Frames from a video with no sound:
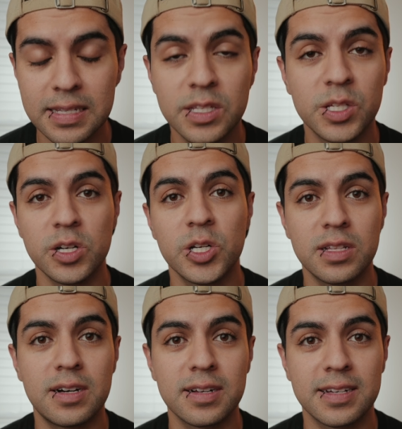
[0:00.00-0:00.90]
such a
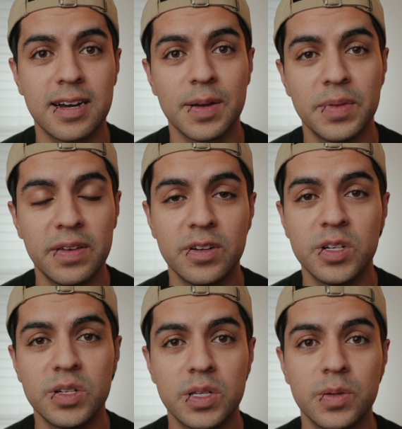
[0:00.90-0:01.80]
long time if you're
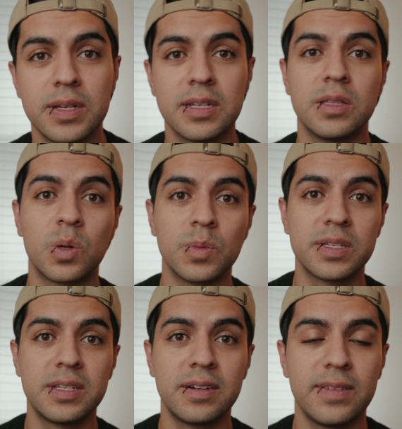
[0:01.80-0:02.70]
just doing normal
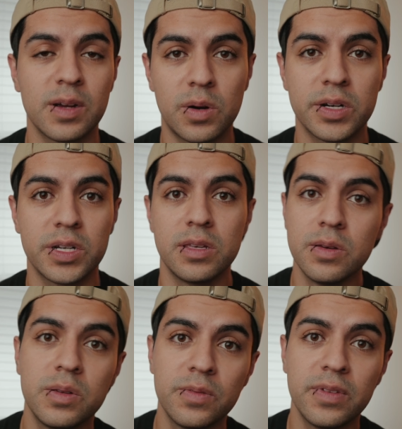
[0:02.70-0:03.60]
stuff like watching
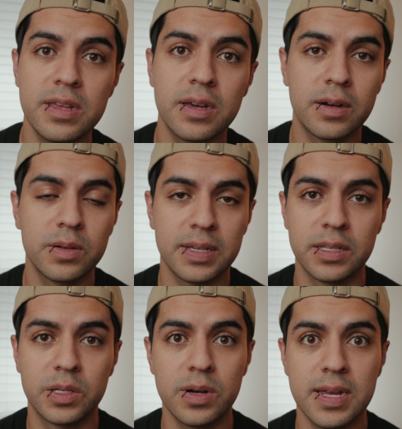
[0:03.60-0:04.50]
YouTube videos,
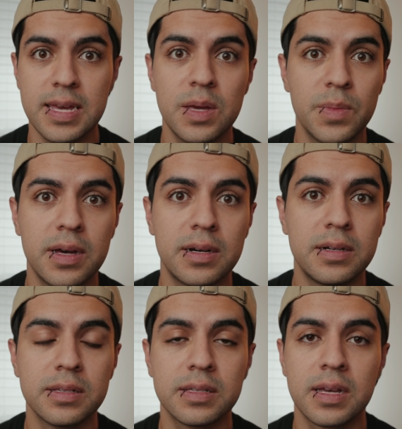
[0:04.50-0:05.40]
answering
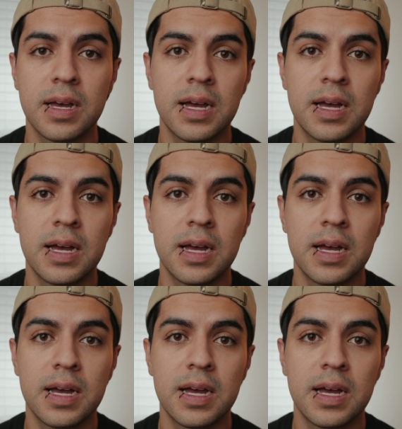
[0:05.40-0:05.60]
emails,